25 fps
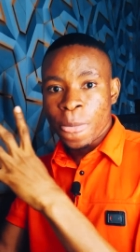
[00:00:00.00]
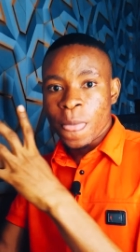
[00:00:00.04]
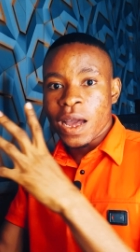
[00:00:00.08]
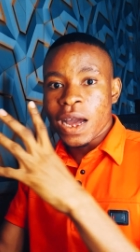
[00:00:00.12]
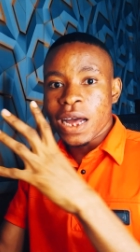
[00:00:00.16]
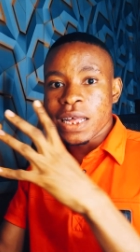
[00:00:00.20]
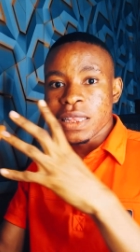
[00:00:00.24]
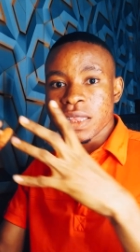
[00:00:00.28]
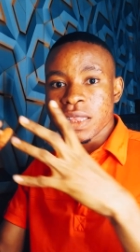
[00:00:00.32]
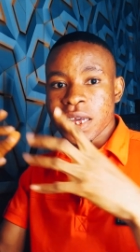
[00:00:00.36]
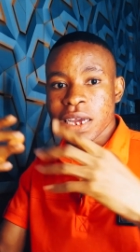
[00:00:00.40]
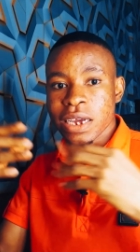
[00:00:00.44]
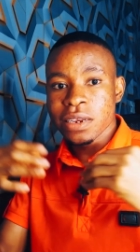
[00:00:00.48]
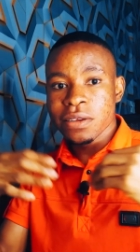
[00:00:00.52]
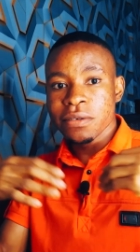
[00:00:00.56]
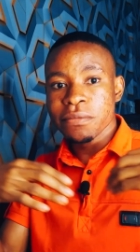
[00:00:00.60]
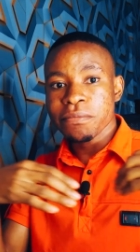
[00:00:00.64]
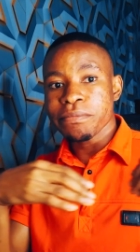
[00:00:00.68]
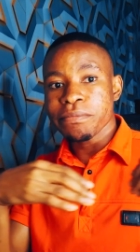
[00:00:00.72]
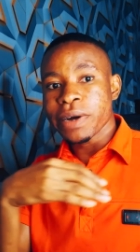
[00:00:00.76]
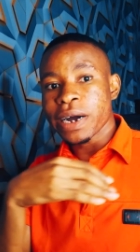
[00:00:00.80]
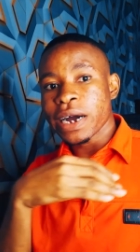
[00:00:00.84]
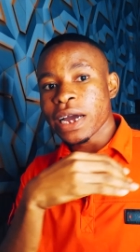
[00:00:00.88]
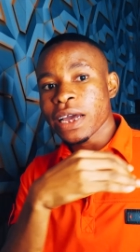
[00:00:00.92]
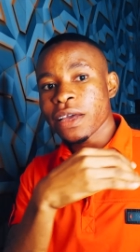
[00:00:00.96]
and
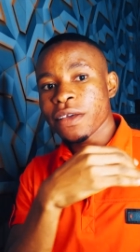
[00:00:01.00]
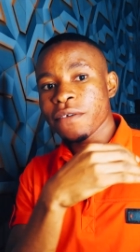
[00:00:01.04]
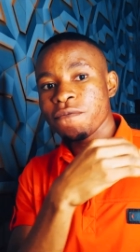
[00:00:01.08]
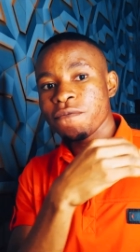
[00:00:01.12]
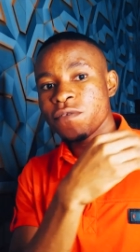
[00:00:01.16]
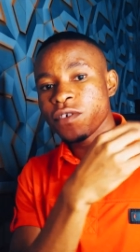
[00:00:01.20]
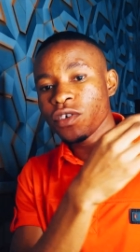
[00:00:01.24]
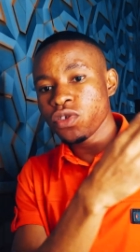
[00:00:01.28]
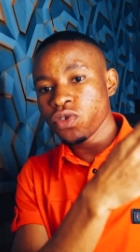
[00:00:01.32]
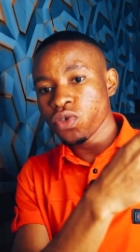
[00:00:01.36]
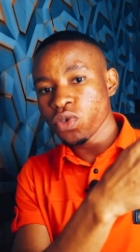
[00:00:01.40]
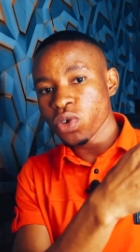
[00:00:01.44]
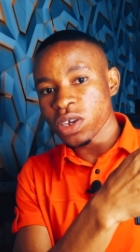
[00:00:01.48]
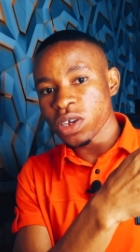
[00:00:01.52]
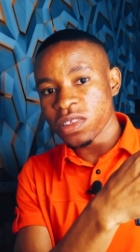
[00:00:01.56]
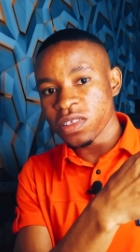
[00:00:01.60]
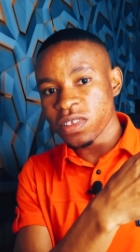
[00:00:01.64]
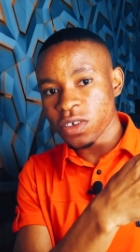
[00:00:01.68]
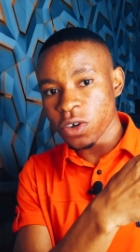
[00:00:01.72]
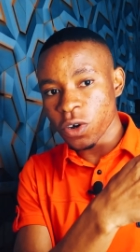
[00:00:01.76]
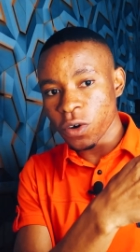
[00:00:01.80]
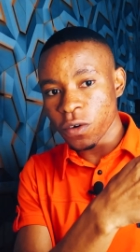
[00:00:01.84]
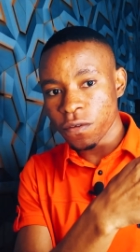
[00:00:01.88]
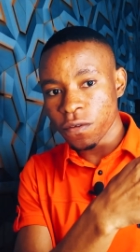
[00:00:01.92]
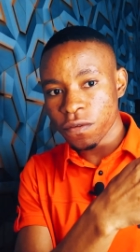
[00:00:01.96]
then my video
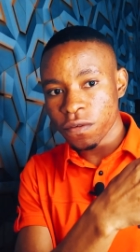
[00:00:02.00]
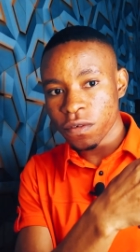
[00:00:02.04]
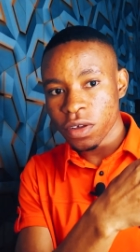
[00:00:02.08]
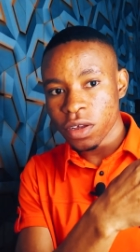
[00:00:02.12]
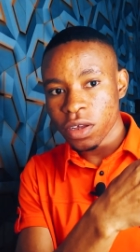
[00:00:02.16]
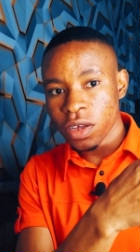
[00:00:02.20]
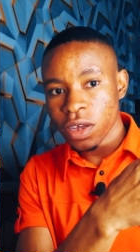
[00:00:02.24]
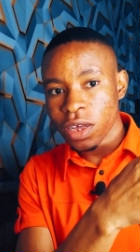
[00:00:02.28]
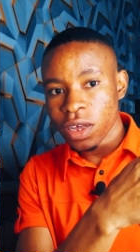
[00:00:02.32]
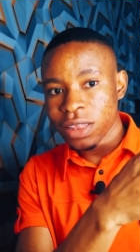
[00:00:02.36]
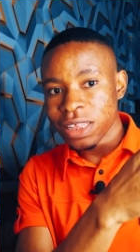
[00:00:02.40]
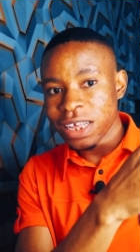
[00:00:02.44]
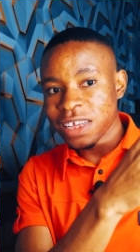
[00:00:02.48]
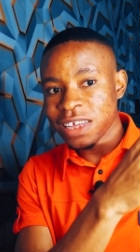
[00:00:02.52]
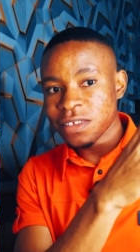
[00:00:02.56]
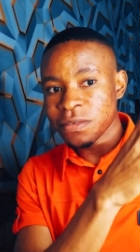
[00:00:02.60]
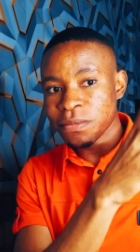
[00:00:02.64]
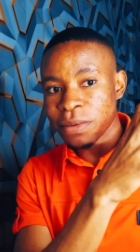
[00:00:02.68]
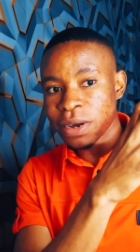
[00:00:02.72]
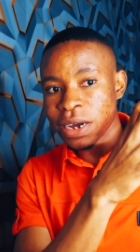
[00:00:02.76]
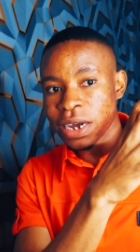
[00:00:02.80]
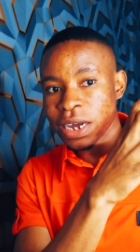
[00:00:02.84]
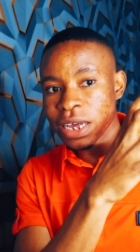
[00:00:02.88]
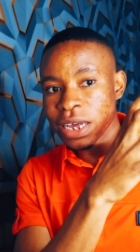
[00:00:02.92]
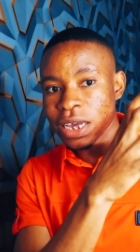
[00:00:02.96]
itself, as
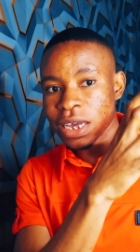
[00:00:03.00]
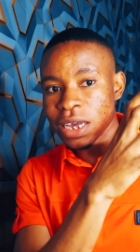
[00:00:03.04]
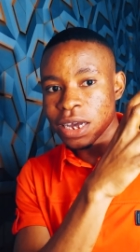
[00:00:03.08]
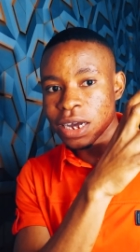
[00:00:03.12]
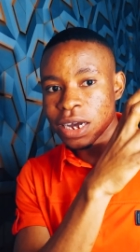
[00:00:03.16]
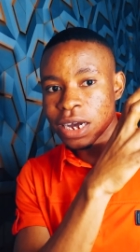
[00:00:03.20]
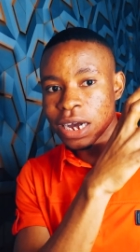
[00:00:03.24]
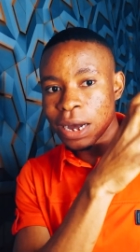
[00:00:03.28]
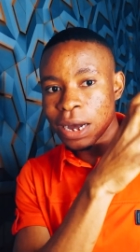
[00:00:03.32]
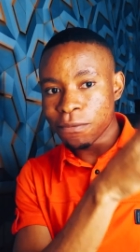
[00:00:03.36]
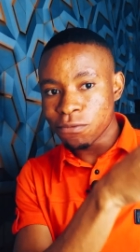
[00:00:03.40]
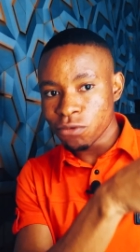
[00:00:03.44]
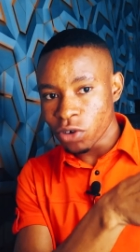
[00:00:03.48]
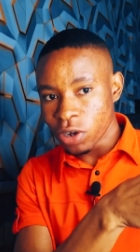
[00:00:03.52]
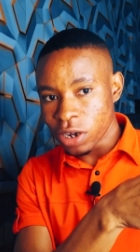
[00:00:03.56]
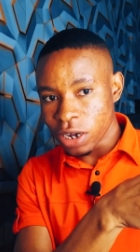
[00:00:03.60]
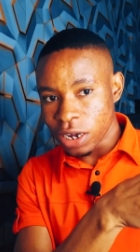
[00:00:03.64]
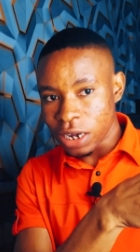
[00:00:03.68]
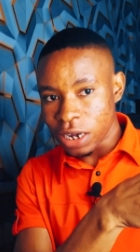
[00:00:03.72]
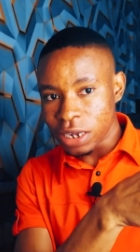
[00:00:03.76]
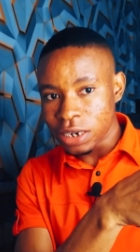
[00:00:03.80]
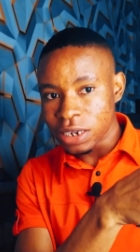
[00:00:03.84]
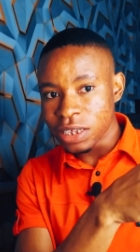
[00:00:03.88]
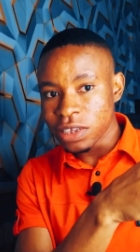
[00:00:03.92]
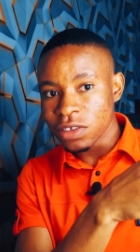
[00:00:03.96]
my capture
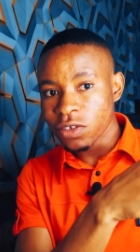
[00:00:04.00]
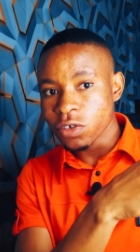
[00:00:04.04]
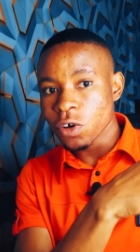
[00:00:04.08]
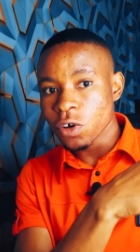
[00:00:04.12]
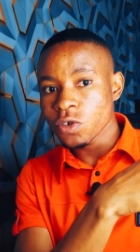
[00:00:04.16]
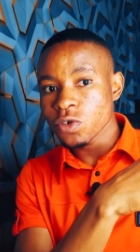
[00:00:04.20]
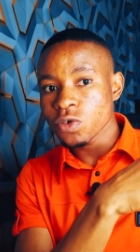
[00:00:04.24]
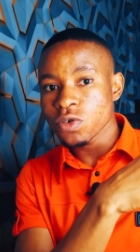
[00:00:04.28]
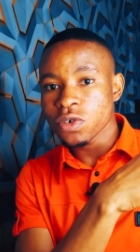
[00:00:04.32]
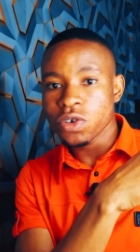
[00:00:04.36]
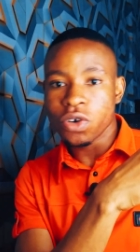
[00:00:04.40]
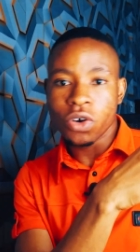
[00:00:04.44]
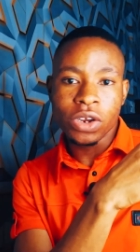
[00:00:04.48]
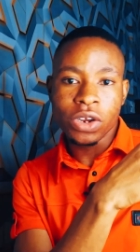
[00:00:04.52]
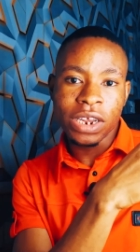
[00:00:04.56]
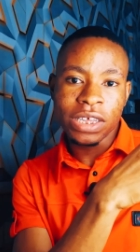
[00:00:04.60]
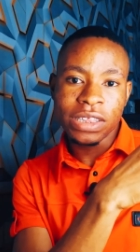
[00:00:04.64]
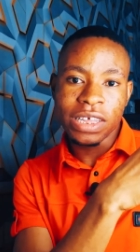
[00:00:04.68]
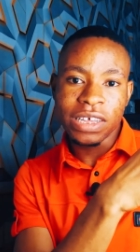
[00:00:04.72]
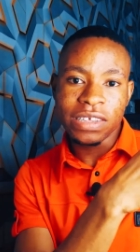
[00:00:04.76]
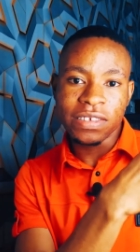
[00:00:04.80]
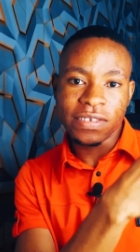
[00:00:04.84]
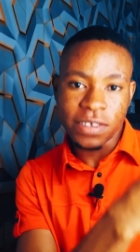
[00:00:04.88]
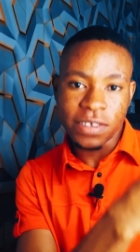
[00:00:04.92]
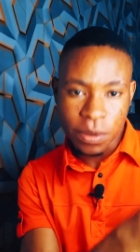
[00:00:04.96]
card, is also
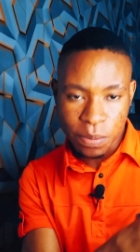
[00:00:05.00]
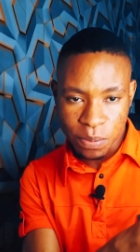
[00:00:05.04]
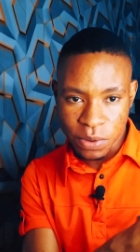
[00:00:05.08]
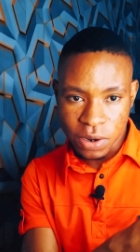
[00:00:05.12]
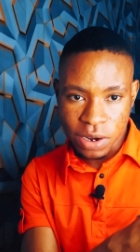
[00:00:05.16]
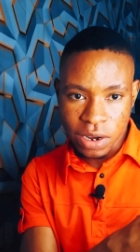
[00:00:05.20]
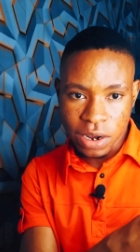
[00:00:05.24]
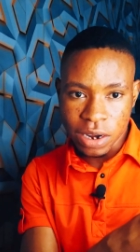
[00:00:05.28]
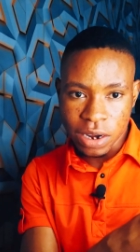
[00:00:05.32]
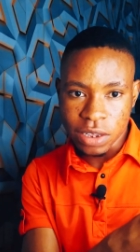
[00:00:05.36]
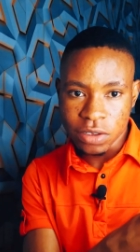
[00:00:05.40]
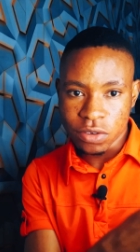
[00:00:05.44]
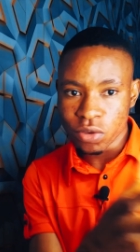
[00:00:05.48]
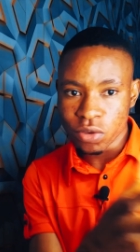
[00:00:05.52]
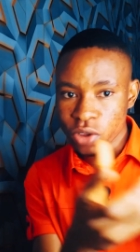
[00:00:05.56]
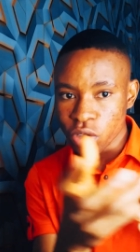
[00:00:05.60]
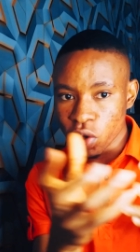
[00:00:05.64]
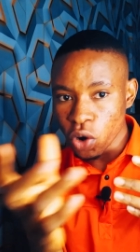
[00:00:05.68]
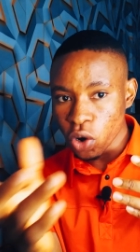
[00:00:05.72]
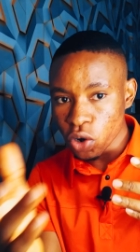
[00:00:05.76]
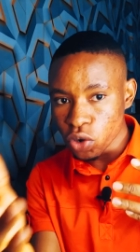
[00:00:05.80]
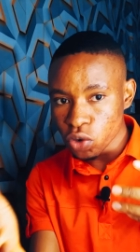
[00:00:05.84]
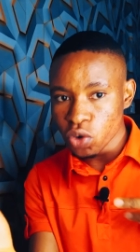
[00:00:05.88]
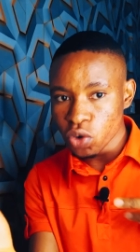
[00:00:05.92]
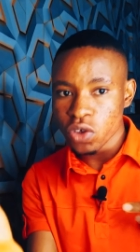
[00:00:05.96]
connected separately. So
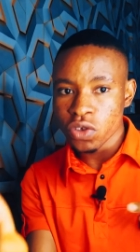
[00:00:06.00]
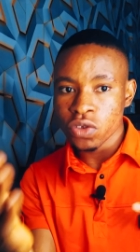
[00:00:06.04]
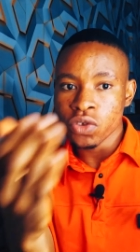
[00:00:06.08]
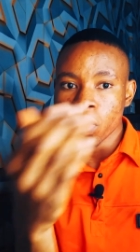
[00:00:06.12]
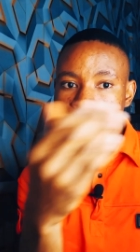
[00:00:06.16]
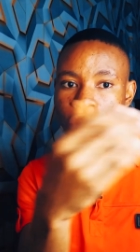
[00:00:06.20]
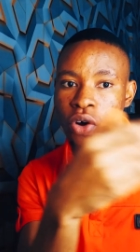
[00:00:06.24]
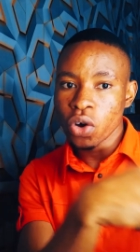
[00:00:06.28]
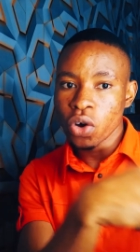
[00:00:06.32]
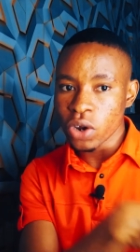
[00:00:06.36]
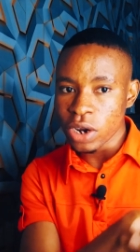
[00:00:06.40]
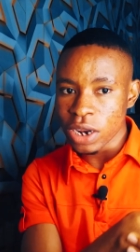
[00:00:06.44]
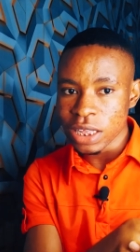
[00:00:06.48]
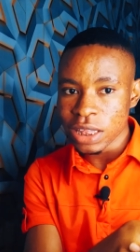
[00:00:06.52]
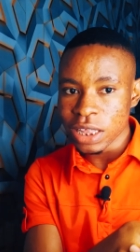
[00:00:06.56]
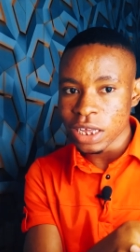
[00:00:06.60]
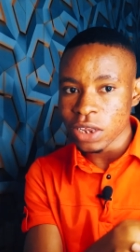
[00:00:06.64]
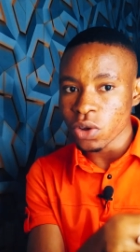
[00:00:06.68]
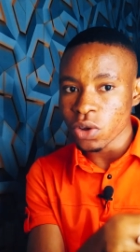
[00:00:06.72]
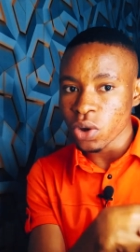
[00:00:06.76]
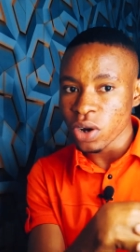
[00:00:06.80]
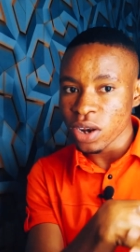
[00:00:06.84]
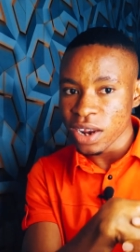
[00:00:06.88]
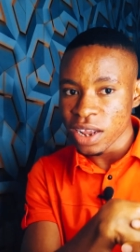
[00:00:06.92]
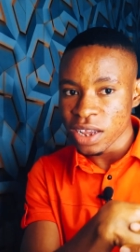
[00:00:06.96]
the audio is not
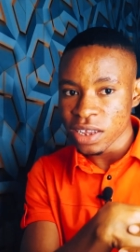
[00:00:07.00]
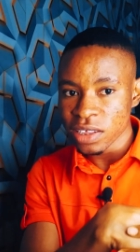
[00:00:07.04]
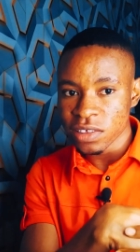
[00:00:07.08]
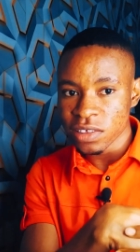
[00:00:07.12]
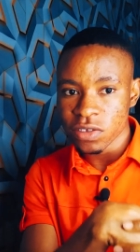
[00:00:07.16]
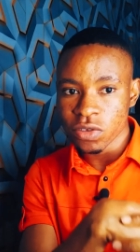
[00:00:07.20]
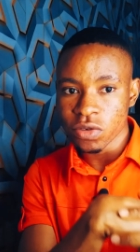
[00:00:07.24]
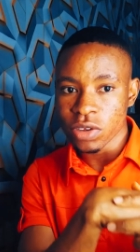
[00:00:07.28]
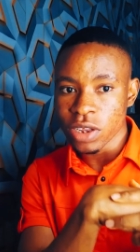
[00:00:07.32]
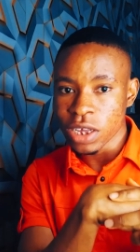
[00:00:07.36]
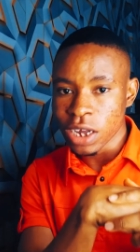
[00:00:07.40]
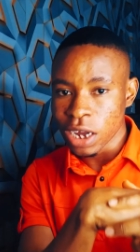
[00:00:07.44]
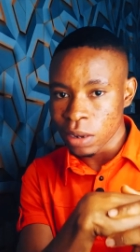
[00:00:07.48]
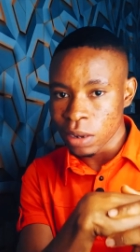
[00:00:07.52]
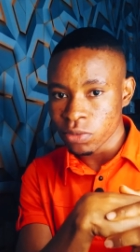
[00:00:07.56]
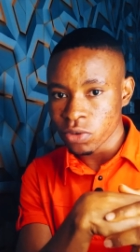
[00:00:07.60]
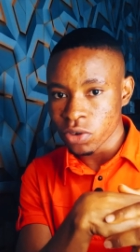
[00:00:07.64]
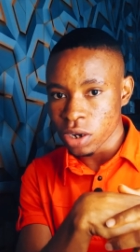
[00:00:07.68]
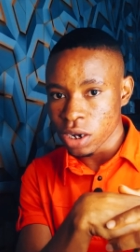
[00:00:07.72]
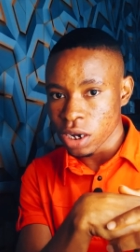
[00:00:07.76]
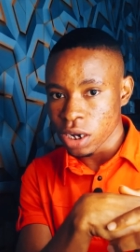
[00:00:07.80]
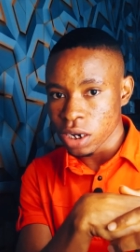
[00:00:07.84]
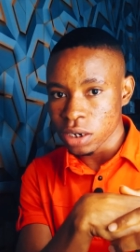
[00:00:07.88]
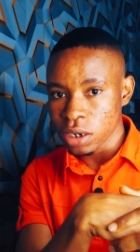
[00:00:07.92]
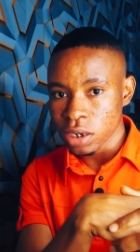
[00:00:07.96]
connected or linked to the
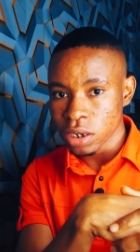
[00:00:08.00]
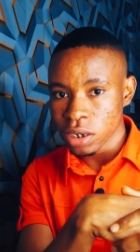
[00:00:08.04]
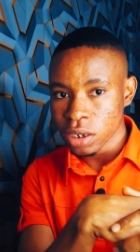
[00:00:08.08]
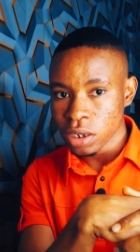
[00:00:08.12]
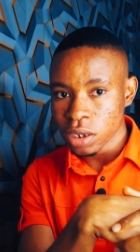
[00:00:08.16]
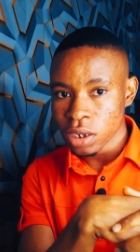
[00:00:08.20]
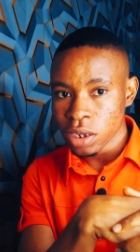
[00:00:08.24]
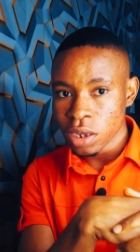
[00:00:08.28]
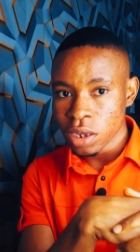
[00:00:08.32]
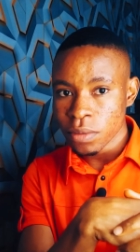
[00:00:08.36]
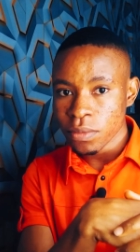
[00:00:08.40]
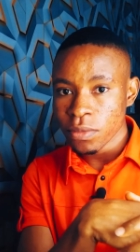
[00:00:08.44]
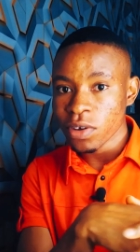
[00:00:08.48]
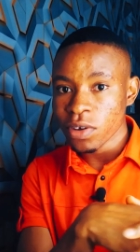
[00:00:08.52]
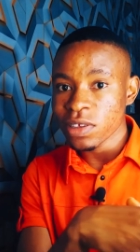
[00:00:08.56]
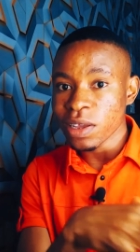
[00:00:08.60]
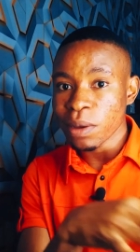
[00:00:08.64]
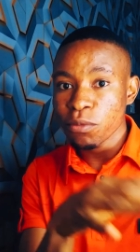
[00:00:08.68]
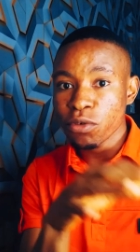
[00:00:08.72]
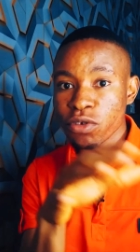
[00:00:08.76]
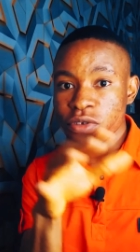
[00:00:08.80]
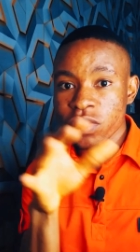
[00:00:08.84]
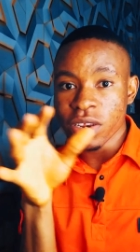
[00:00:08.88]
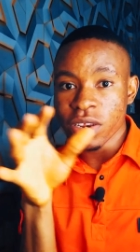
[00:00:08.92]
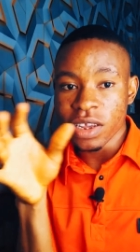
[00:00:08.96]
capture card, because
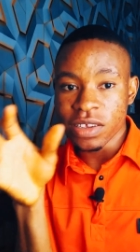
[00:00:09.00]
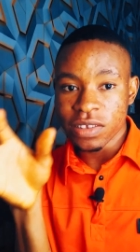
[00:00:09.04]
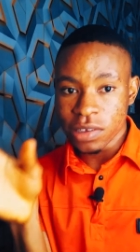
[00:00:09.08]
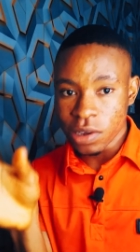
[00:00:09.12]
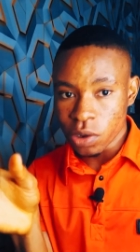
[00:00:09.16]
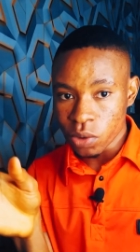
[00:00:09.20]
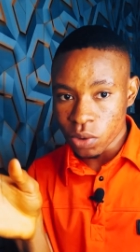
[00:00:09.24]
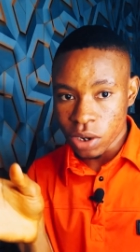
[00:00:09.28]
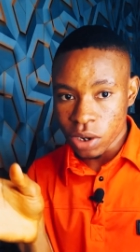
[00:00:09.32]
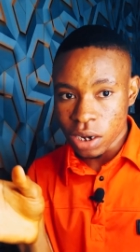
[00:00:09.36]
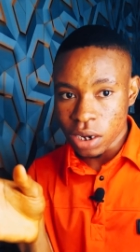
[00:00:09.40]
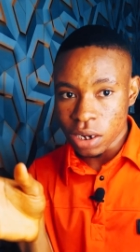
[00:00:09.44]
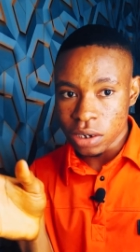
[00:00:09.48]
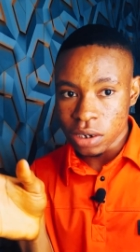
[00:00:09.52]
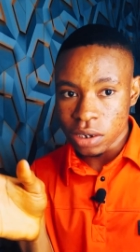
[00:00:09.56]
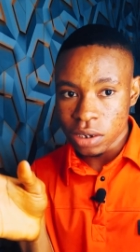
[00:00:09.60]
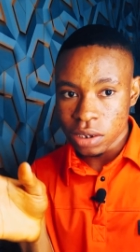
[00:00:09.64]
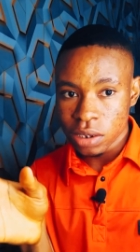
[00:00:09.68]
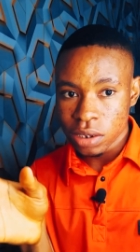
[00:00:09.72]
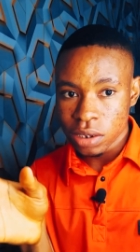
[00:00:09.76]
I'm using a sound card.